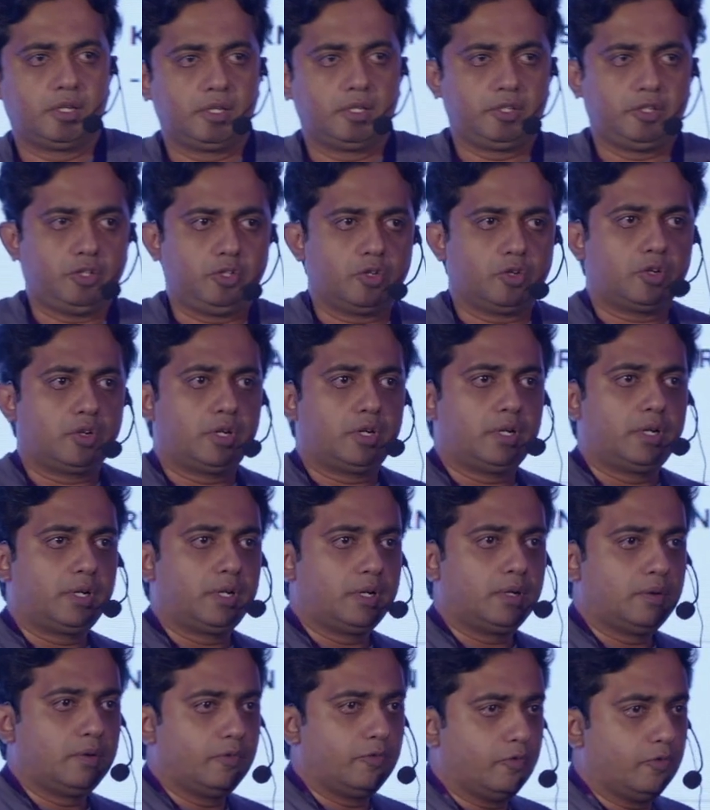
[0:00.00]
your
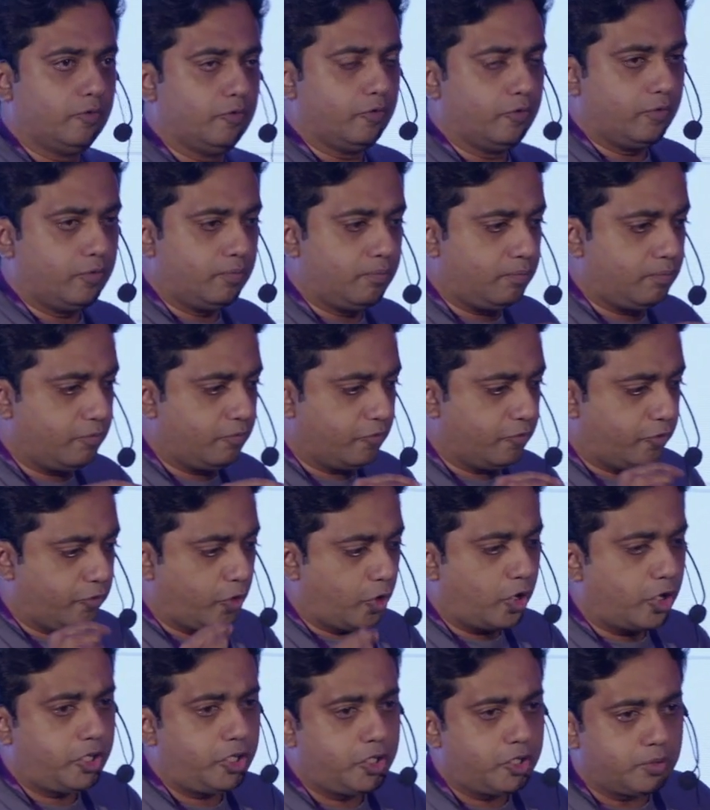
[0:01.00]

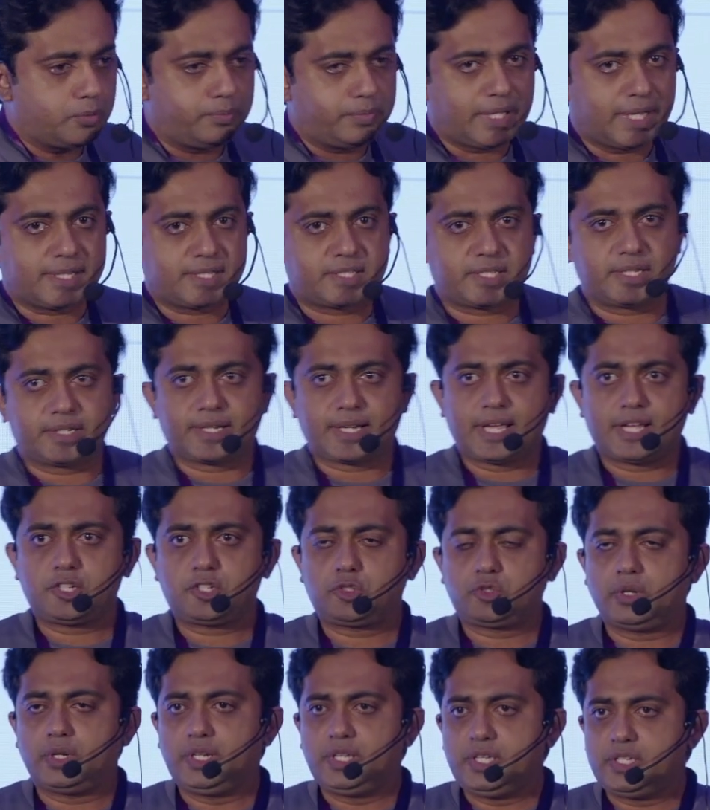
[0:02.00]
volume that's attached
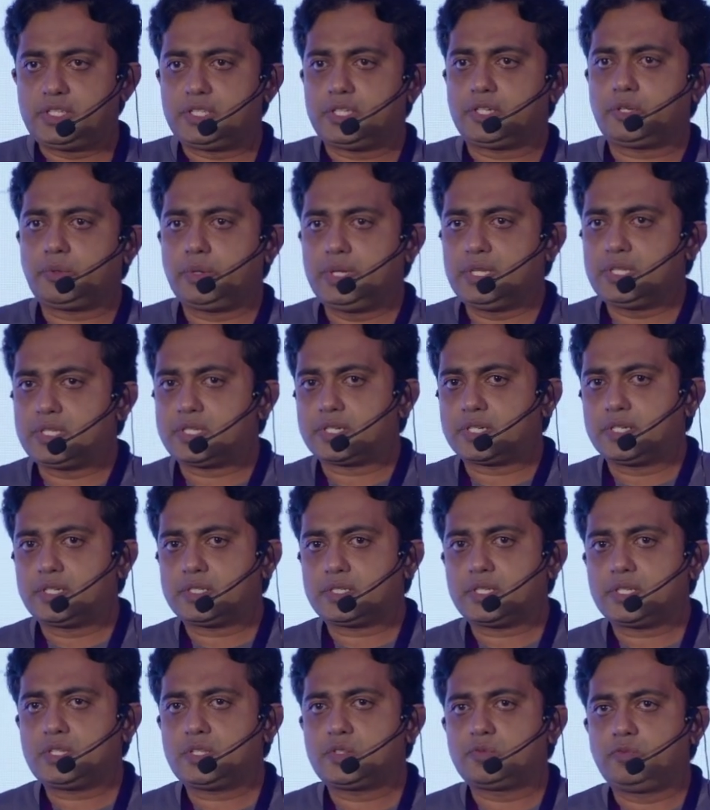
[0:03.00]
to an EC2
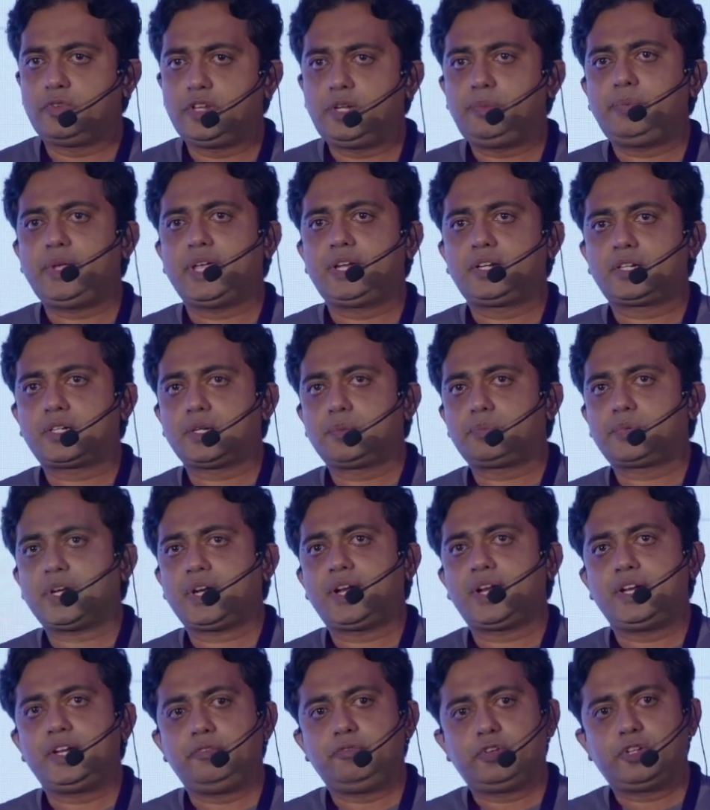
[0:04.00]
instances will be encrypted,
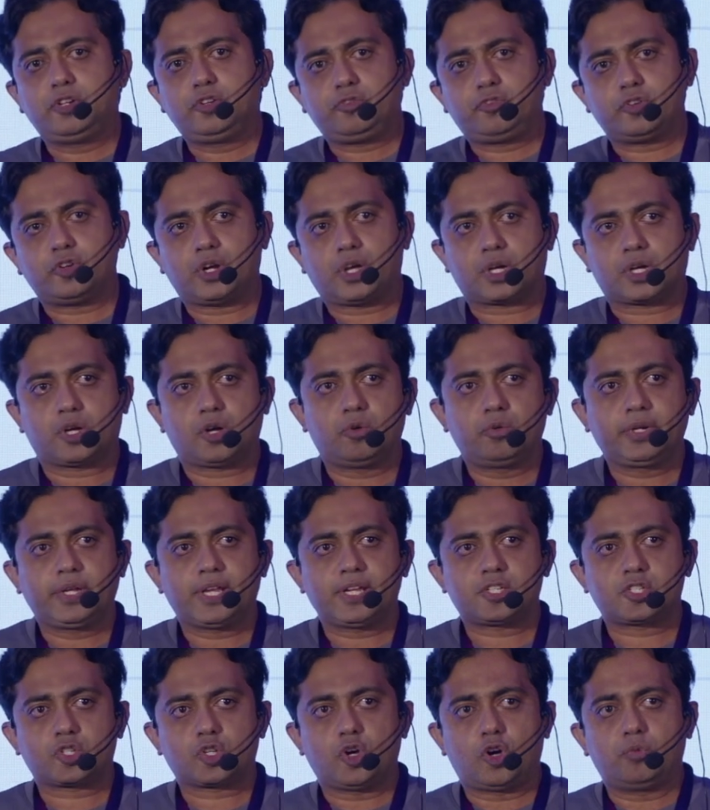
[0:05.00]
and even if your account
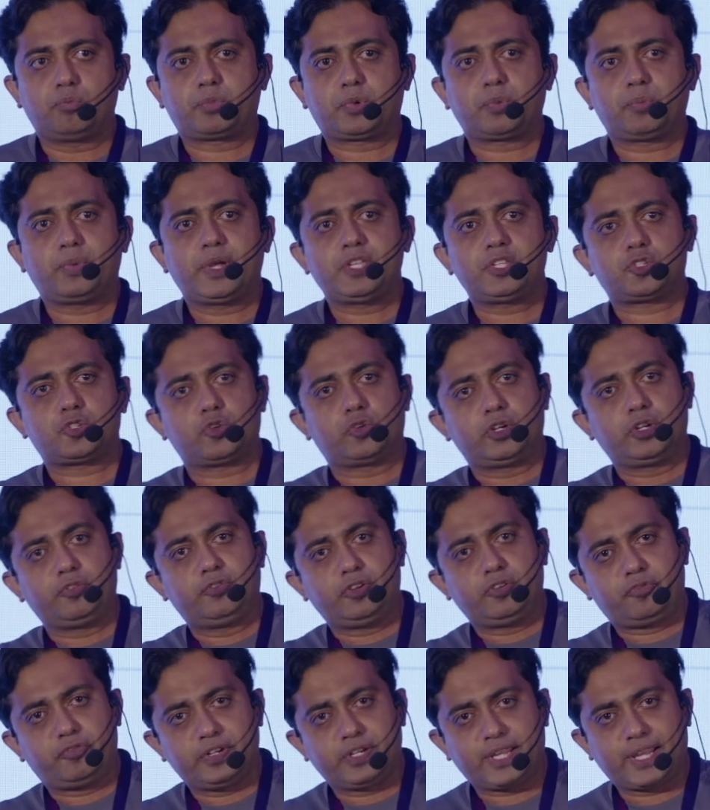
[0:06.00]
gets compromised or even
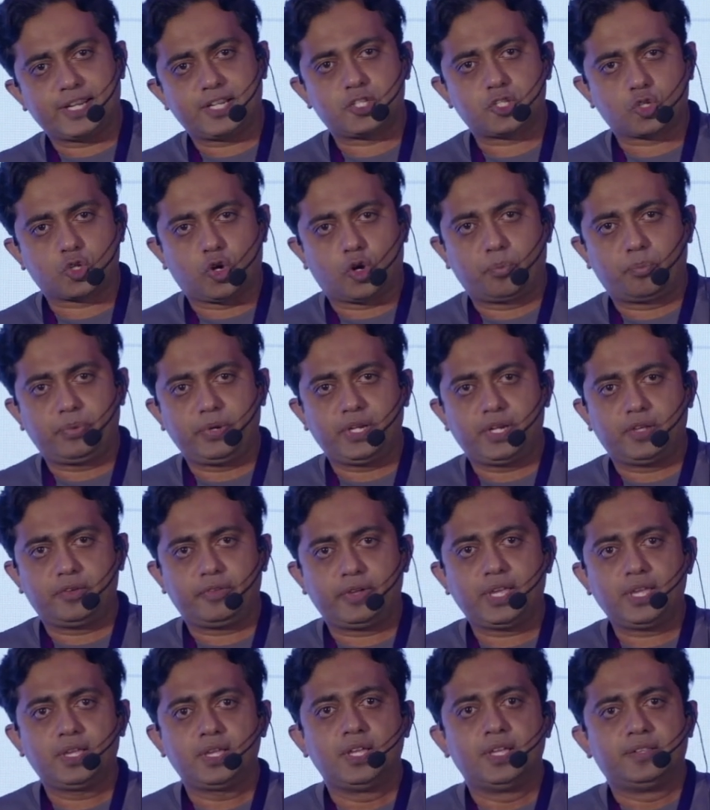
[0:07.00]
if it gets copied
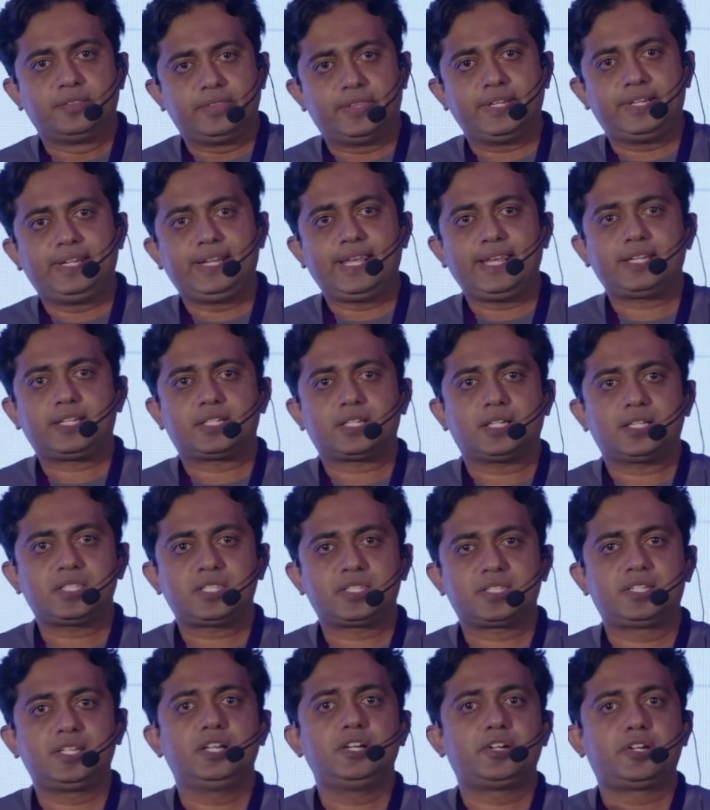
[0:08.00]
away, the data
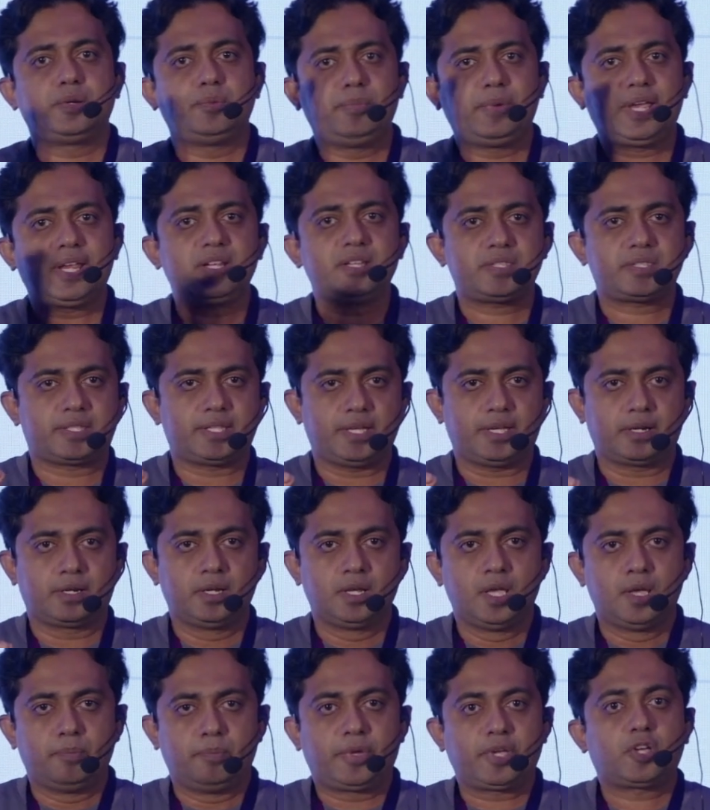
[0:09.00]
still remains there.
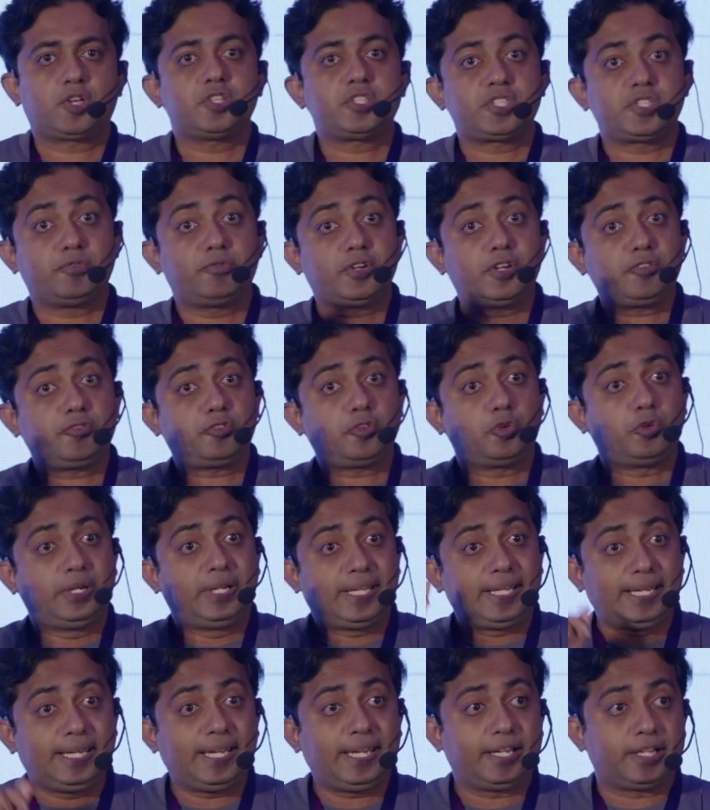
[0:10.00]
Because even if you
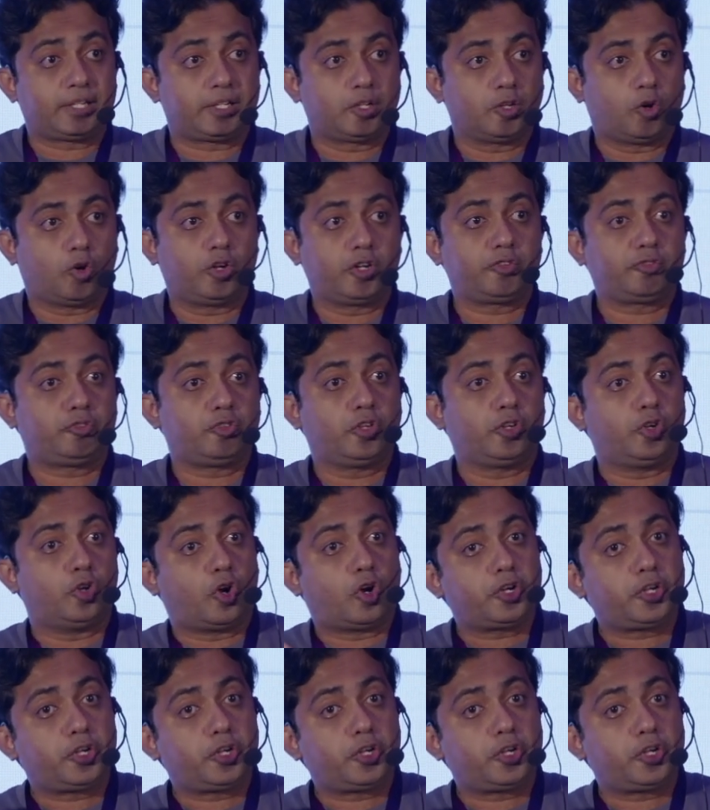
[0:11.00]
delete or if you're not